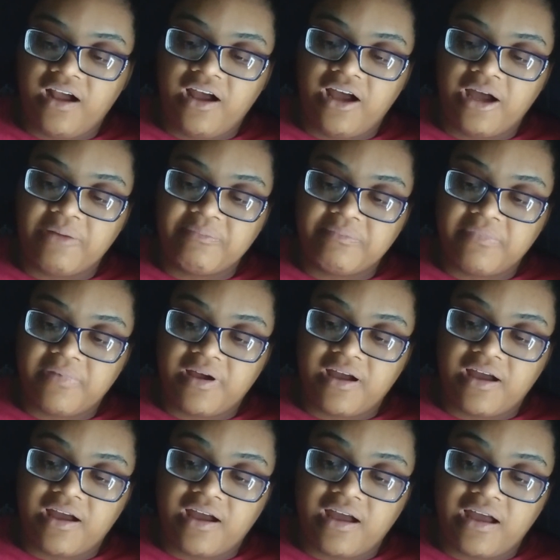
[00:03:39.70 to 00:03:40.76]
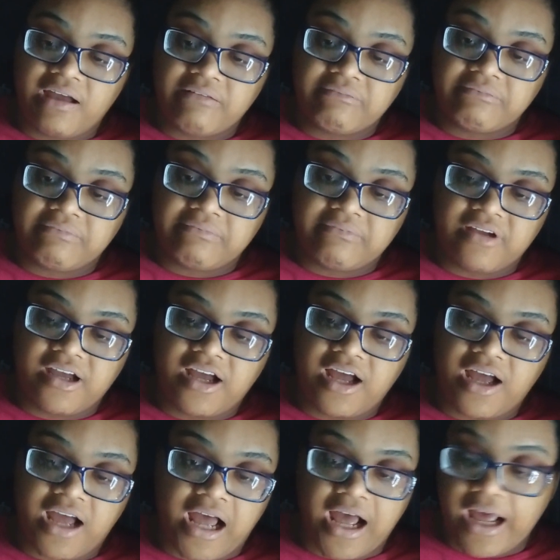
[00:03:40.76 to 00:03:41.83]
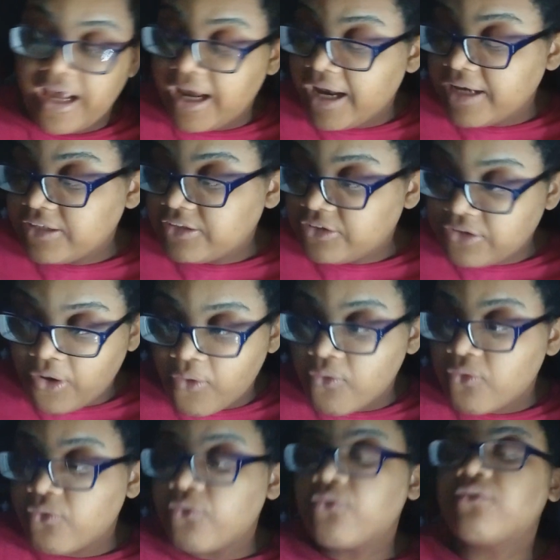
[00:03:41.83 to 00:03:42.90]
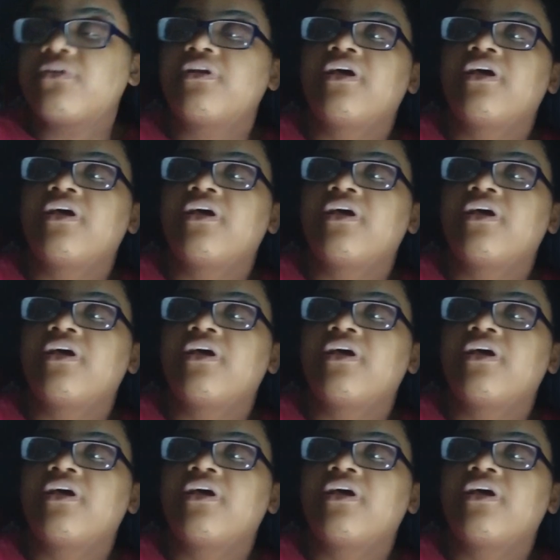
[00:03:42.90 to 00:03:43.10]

Um, I don't,